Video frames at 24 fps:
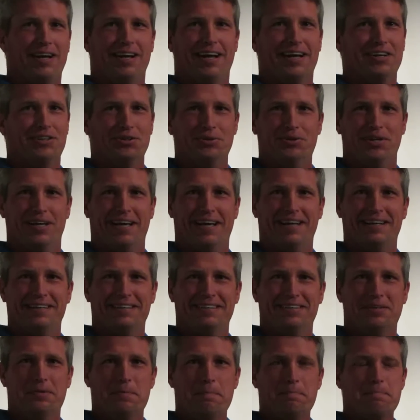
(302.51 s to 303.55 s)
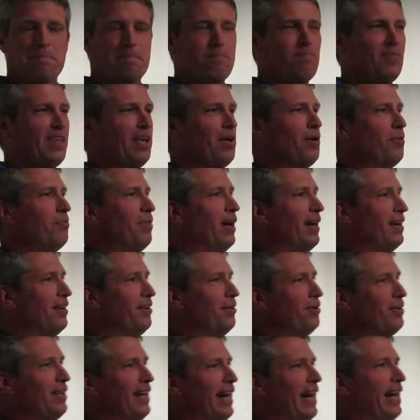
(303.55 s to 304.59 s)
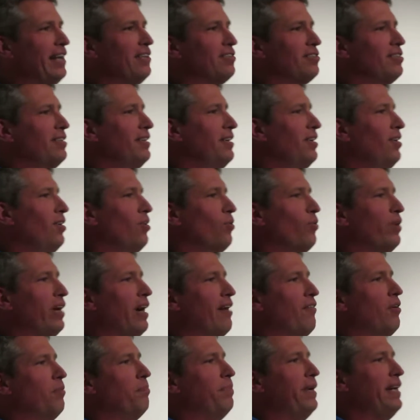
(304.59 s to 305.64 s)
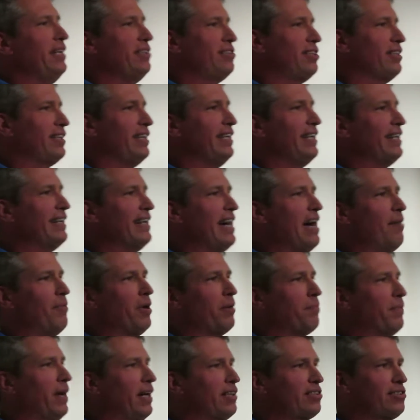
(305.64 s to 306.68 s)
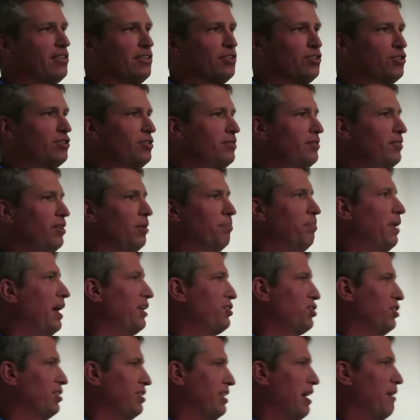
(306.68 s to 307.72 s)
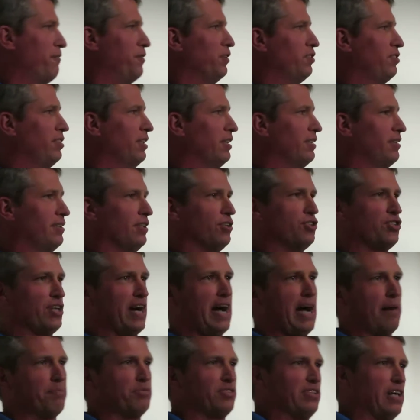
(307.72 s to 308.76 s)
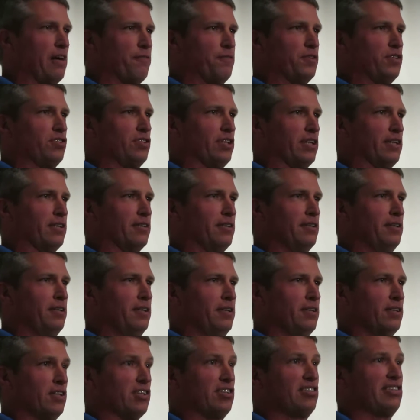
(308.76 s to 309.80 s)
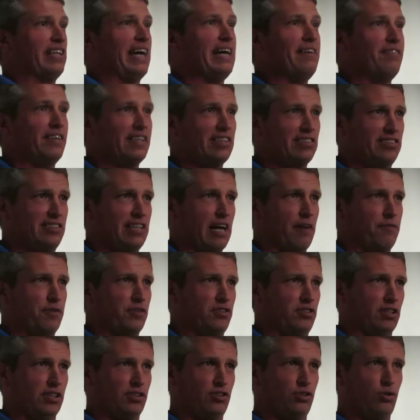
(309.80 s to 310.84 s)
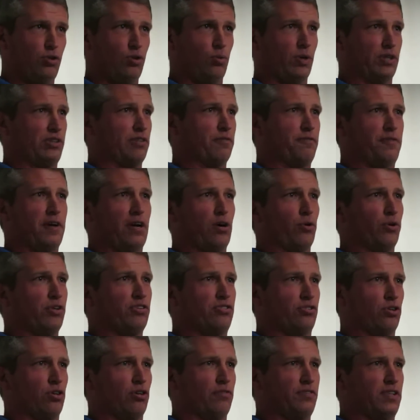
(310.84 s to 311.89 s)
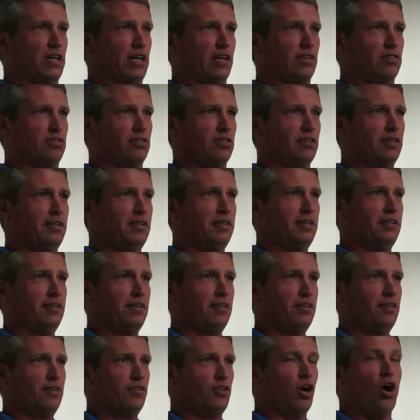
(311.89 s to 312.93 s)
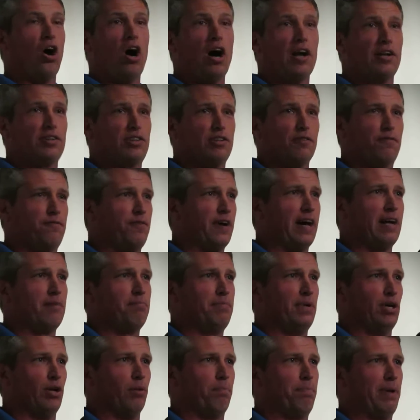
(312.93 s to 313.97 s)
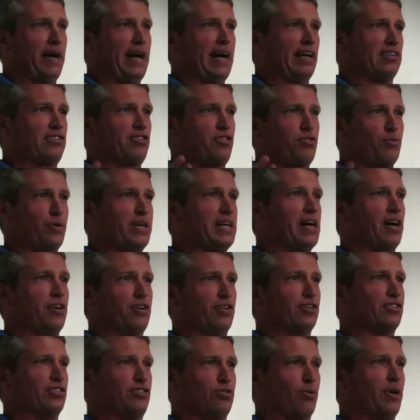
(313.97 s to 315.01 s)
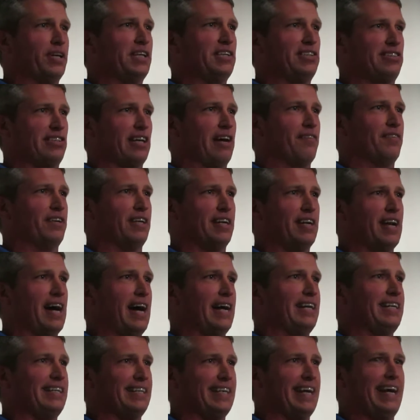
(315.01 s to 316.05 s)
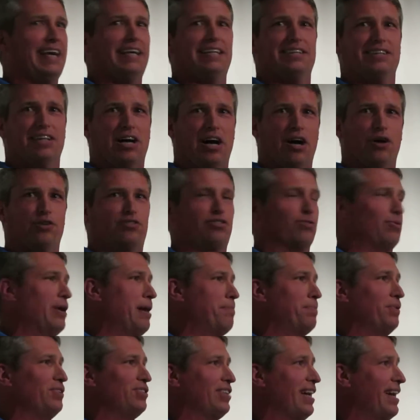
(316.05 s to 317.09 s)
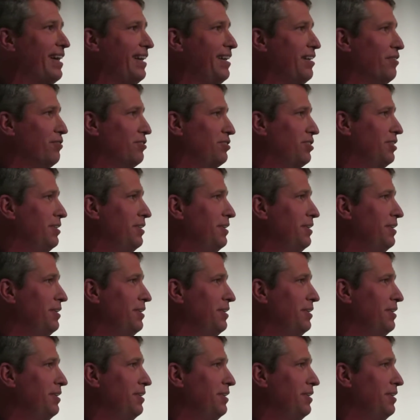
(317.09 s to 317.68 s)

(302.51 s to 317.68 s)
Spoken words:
did I do that? But guys, we have a basic economic message. The budget deficit, the jobs deficit, the savings deficit due to what the Federal Reserve does. The Audit the Fed bill passed 327 to 98 in the House of Representatives.